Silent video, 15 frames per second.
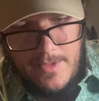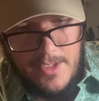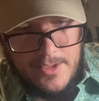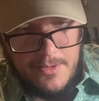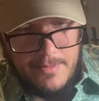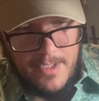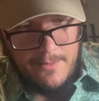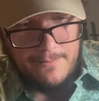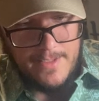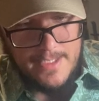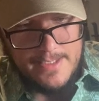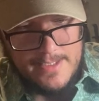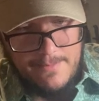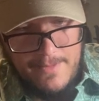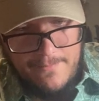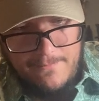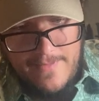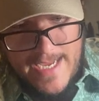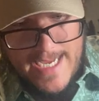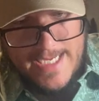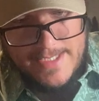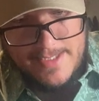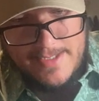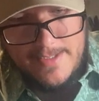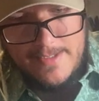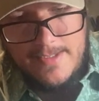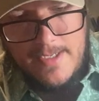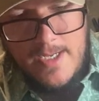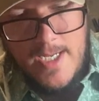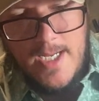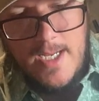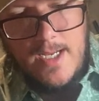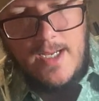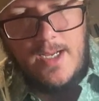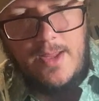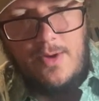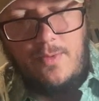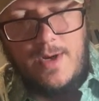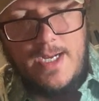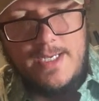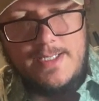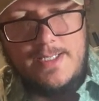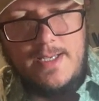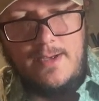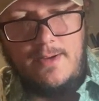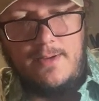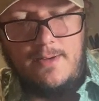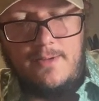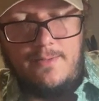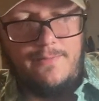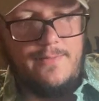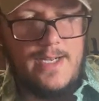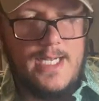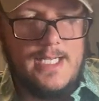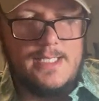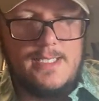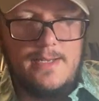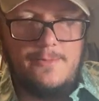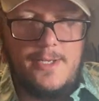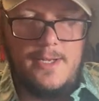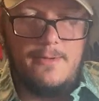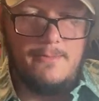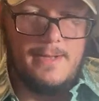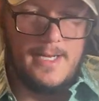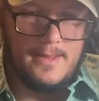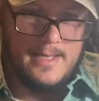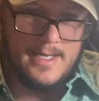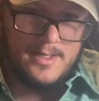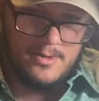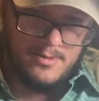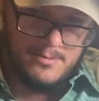you better find something fast. Otherwise, they'll find something to make that dull